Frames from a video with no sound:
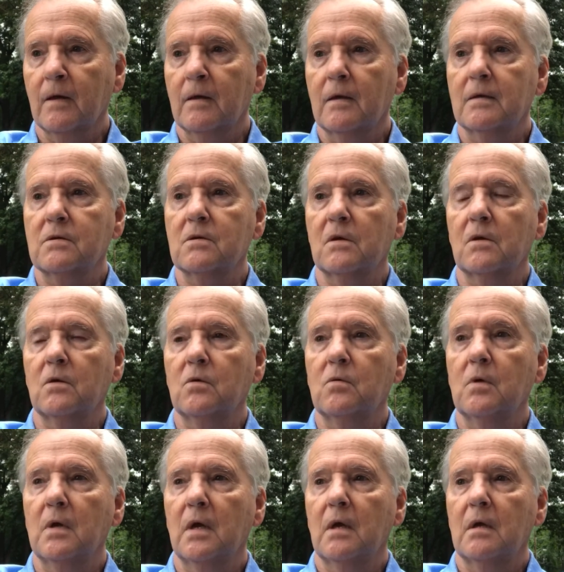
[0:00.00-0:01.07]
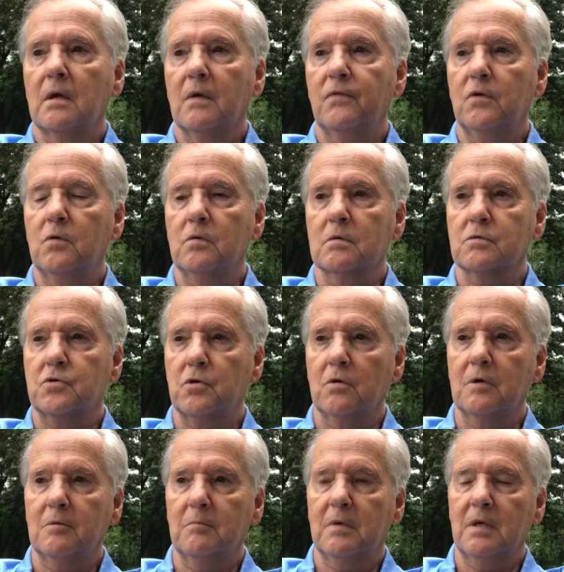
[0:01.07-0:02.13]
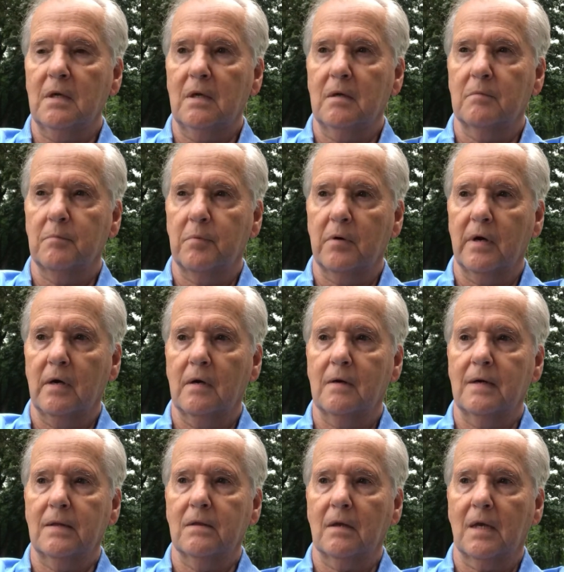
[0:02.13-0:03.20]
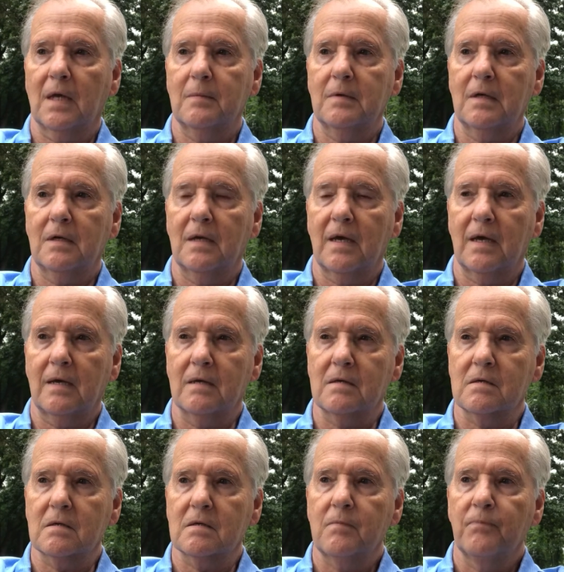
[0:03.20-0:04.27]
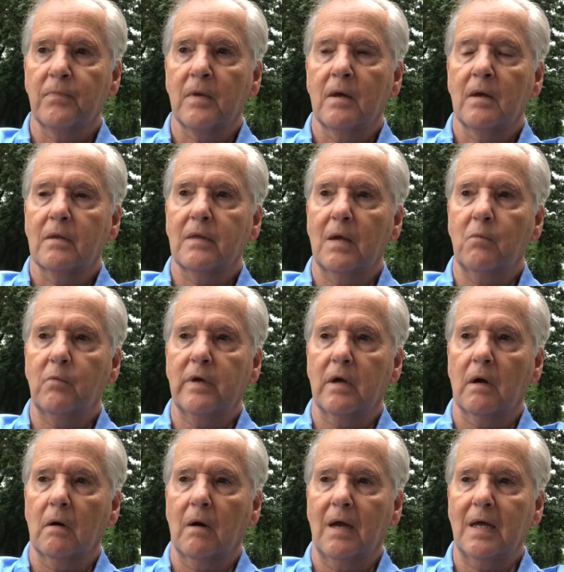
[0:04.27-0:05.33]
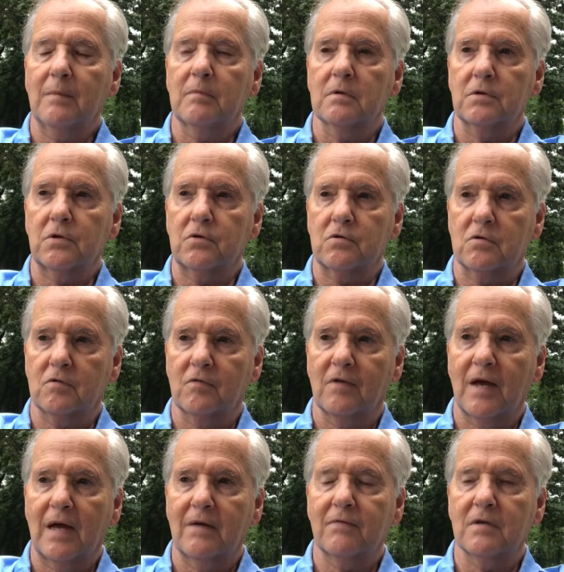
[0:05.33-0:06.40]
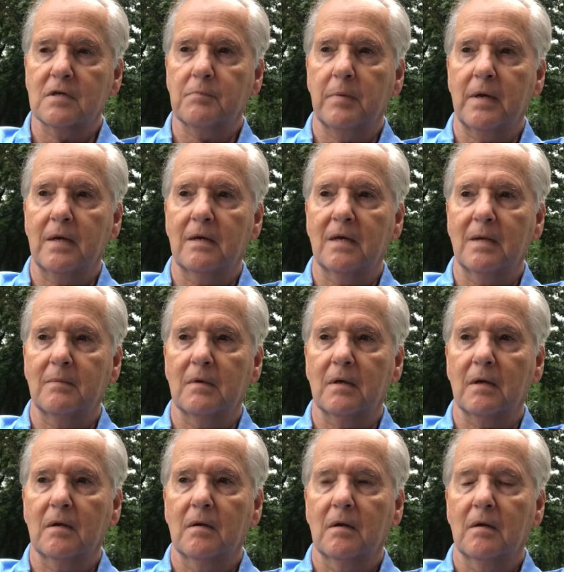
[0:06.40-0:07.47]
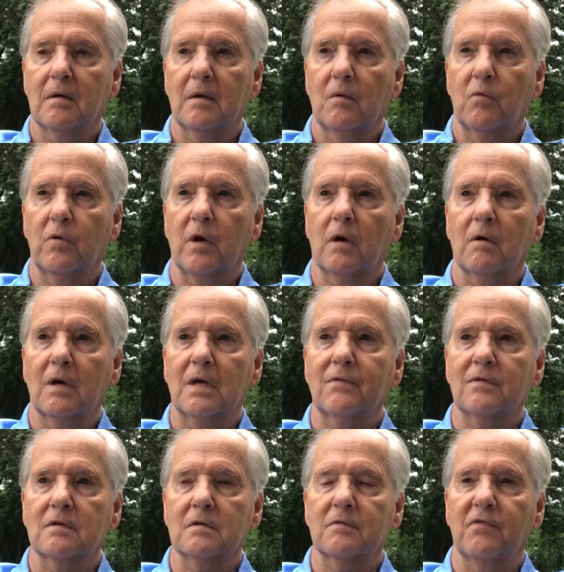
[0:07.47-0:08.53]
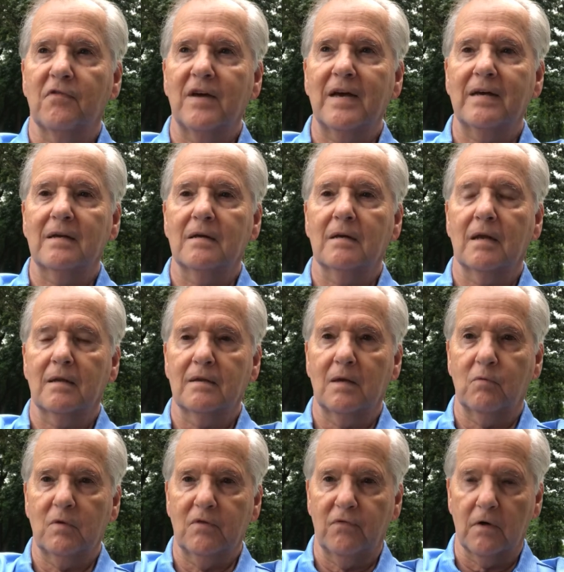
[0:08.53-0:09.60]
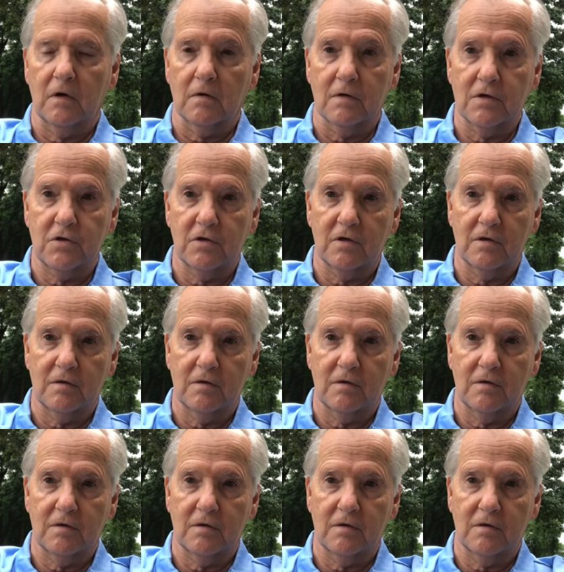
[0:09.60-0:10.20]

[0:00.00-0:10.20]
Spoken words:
So if you will join me in prayer in the coming days, that we are able to survive this pandemic. We are able to find that we flourish